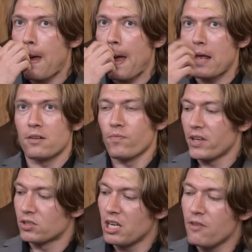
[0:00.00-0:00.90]
And
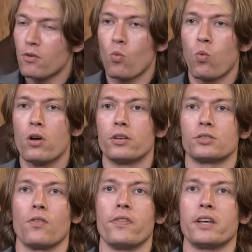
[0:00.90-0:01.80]
there's even worse
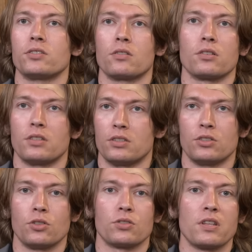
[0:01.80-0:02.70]
than this, because this is
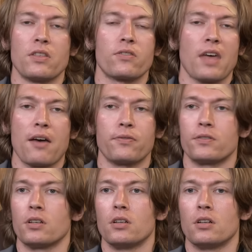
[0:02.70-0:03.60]
just the
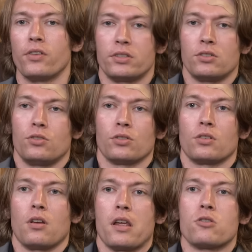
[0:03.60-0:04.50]
theft. This is just
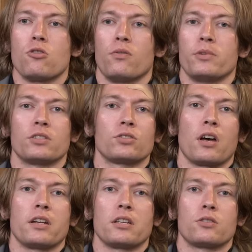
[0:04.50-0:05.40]
a government
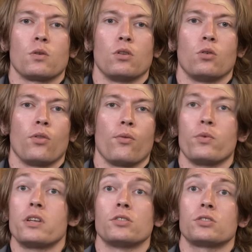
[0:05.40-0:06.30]
signing into a law that
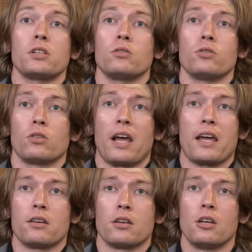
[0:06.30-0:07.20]
we can steal your
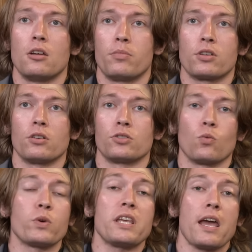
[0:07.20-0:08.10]
land because
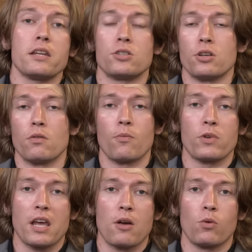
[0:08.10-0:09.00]
we hate you, and we
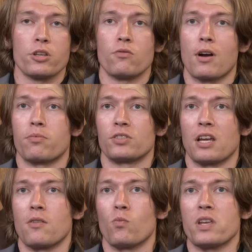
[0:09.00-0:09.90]
hate what you
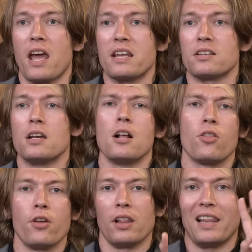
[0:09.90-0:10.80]
represent, and we hate
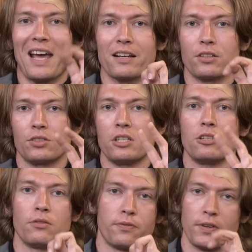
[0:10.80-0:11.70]
the legacy
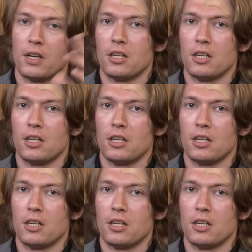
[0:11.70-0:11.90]
of